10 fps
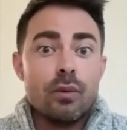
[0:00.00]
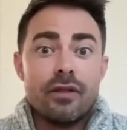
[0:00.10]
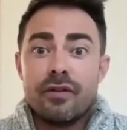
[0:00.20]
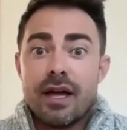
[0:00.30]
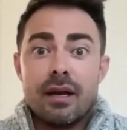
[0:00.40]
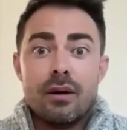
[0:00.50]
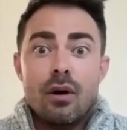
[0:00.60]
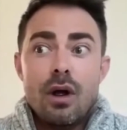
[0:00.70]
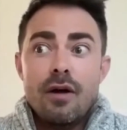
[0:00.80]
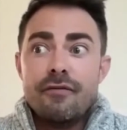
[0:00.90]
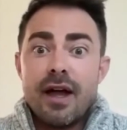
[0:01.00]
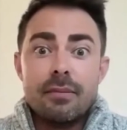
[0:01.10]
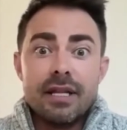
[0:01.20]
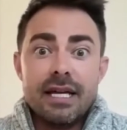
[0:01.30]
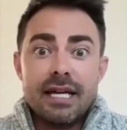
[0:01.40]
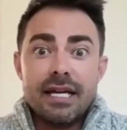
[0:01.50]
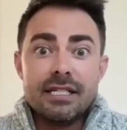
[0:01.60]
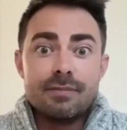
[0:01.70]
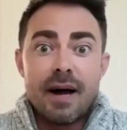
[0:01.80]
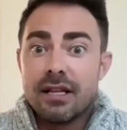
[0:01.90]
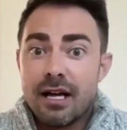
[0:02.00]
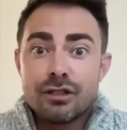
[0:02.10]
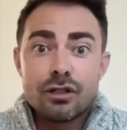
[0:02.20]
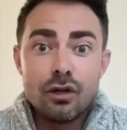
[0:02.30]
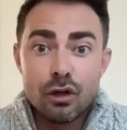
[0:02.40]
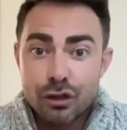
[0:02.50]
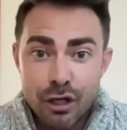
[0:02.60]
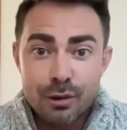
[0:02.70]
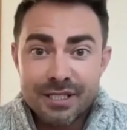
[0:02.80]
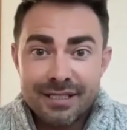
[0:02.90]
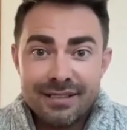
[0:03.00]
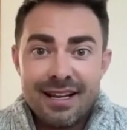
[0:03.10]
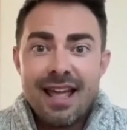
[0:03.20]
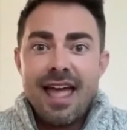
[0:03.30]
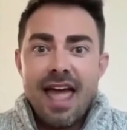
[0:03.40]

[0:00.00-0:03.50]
whether that family is biological or chosen.